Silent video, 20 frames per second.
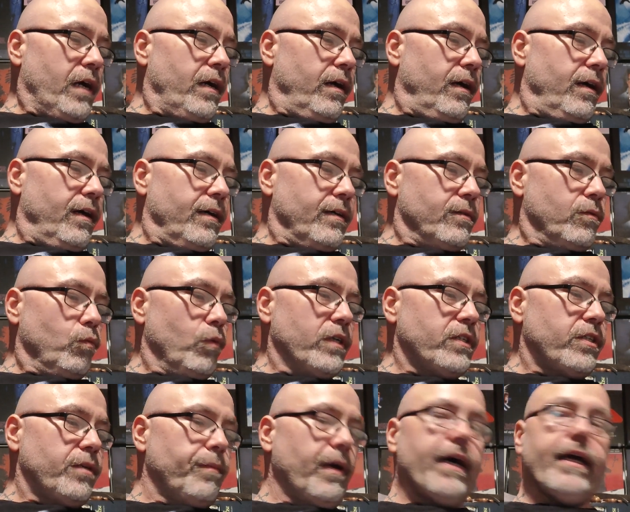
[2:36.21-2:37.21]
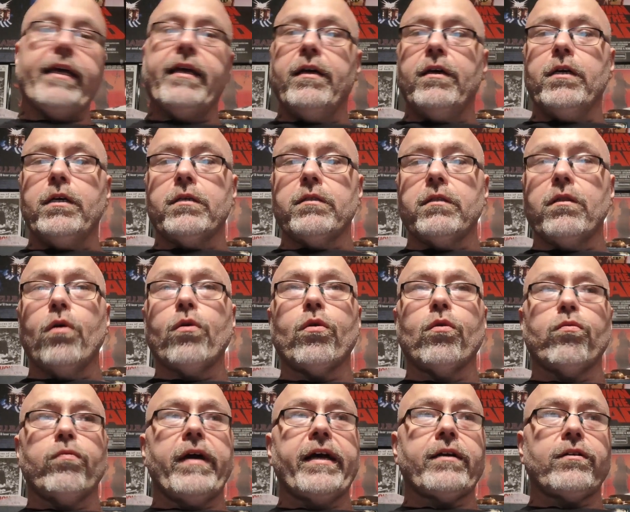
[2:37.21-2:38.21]
uh, went to my
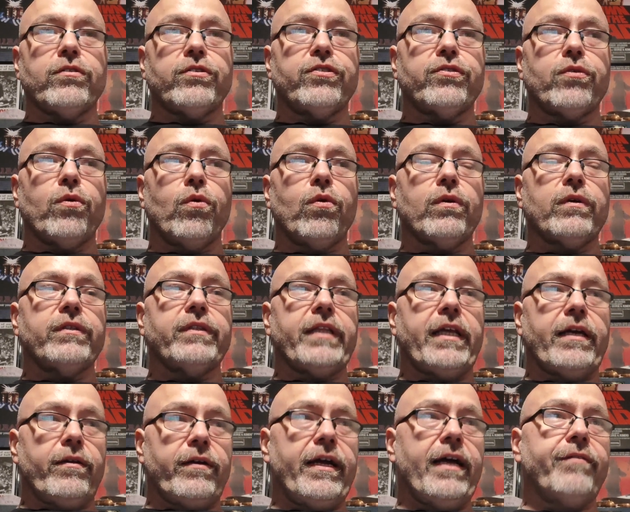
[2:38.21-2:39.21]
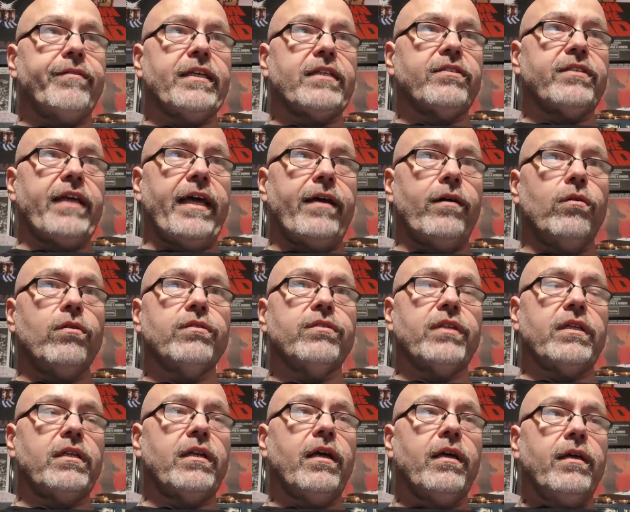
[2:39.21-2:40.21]
local record store, and they were having sales
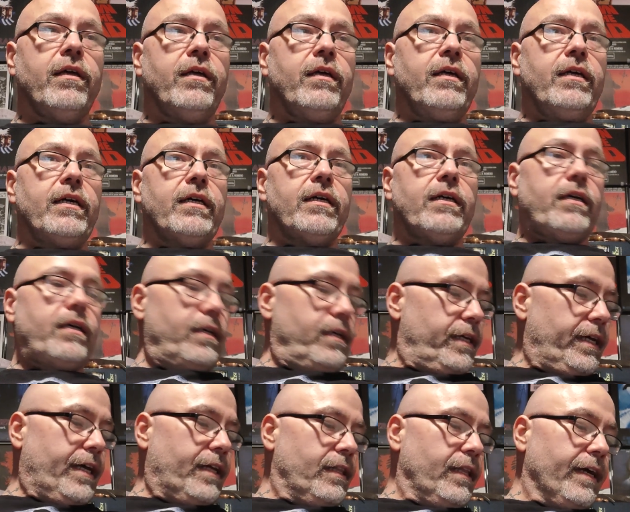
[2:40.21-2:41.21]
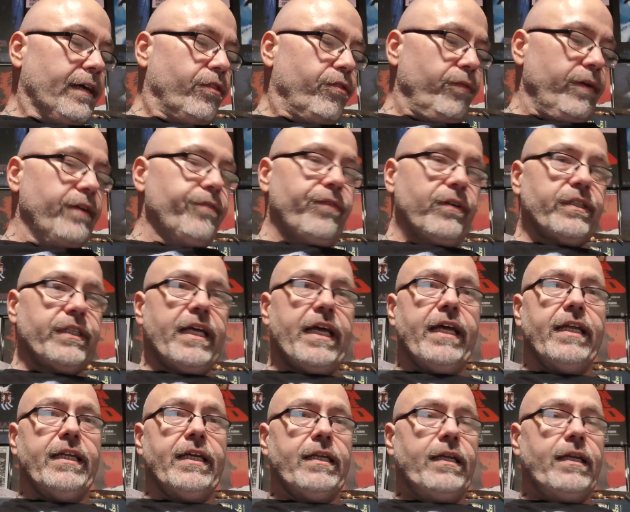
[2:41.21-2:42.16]
and uh, had like three for 10.